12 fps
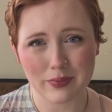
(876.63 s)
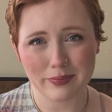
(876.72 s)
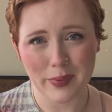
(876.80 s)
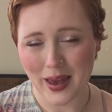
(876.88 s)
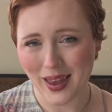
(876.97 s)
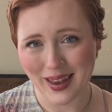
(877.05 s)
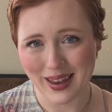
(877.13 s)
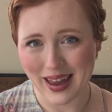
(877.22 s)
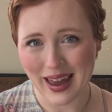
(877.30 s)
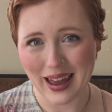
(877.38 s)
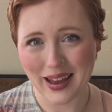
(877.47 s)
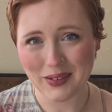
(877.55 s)
baking a
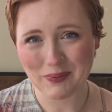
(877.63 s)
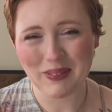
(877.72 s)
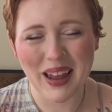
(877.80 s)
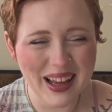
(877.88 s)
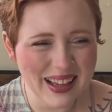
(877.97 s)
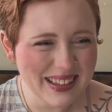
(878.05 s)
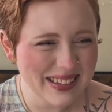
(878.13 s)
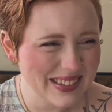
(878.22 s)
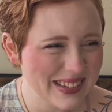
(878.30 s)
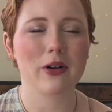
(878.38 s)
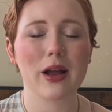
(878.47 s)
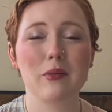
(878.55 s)
cake
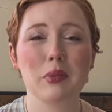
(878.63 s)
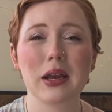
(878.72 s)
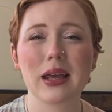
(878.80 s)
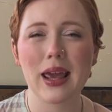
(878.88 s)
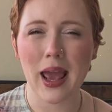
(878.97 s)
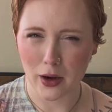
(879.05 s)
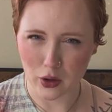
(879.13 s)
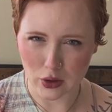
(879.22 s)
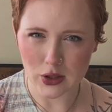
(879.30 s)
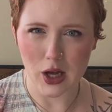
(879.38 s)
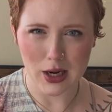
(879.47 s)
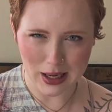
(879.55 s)
and putting
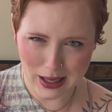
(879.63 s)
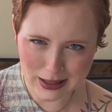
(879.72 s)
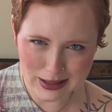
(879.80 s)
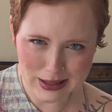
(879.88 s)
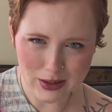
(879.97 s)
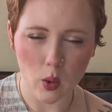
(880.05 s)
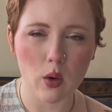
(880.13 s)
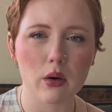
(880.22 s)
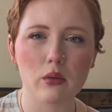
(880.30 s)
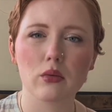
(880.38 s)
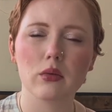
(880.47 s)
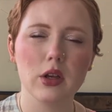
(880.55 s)
candles on it,
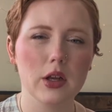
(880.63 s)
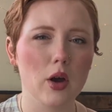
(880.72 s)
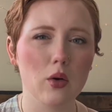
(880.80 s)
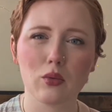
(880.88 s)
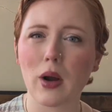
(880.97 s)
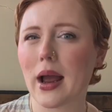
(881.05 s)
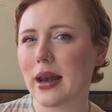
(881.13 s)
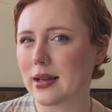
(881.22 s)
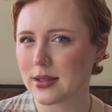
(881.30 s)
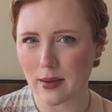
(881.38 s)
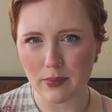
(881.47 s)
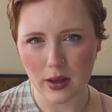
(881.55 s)
or, writing
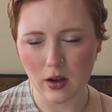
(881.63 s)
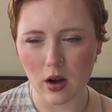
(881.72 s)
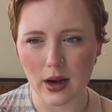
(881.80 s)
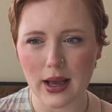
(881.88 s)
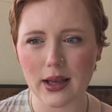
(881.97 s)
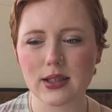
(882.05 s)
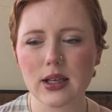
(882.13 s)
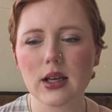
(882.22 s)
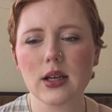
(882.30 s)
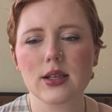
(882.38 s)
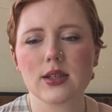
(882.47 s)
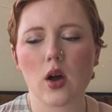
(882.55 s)
something on it.
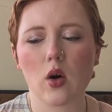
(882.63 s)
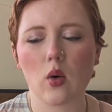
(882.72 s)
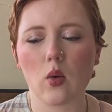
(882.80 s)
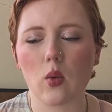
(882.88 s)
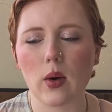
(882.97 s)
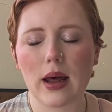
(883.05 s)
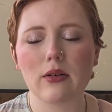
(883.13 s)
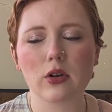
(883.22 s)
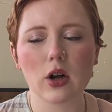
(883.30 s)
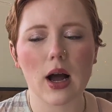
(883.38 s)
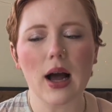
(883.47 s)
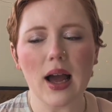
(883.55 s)
So
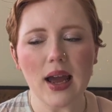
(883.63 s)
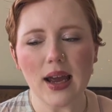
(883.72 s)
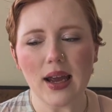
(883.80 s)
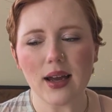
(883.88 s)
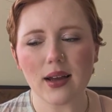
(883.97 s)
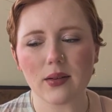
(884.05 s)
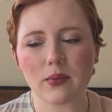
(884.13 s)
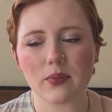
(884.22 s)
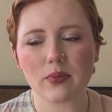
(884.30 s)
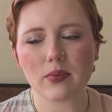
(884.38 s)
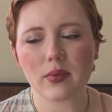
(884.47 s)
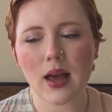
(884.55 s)
whenever I
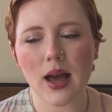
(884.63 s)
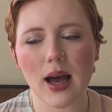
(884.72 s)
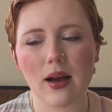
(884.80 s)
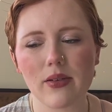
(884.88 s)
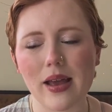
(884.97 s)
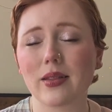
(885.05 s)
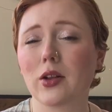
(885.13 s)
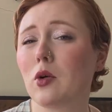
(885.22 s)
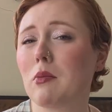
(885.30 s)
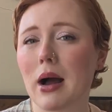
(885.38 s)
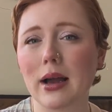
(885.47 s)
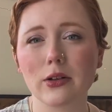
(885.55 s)
have a little
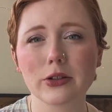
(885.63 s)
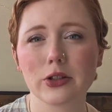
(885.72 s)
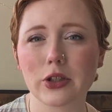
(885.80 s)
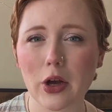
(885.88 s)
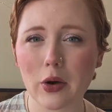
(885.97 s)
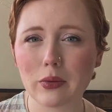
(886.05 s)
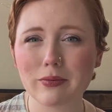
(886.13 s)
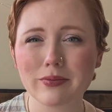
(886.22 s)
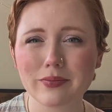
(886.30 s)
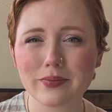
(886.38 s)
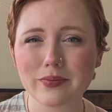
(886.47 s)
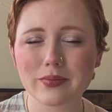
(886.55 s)
milestone,
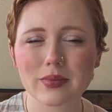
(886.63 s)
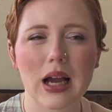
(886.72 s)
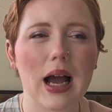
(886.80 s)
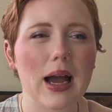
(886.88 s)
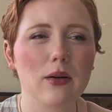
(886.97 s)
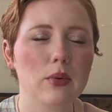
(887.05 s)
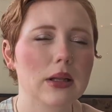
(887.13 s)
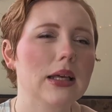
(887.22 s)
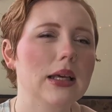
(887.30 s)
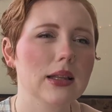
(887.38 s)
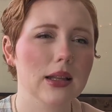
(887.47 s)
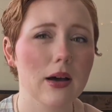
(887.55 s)
I
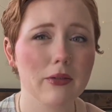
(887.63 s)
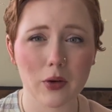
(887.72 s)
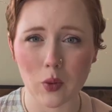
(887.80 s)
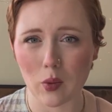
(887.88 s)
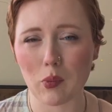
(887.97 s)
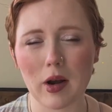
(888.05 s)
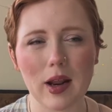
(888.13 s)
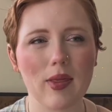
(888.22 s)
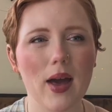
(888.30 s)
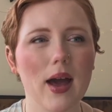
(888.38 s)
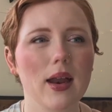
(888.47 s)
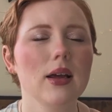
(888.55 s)
really love incorporating
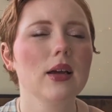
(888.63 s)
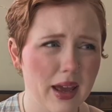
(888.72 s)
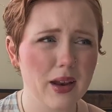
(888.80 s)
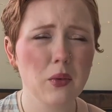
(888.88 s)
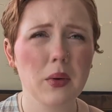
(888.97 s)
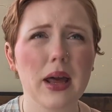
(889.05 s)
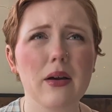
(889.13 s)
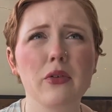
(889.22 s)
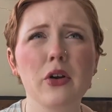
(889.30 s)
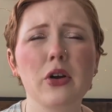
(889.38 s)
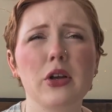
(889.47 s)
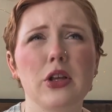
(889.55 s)
that. And
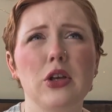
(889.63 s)
whenever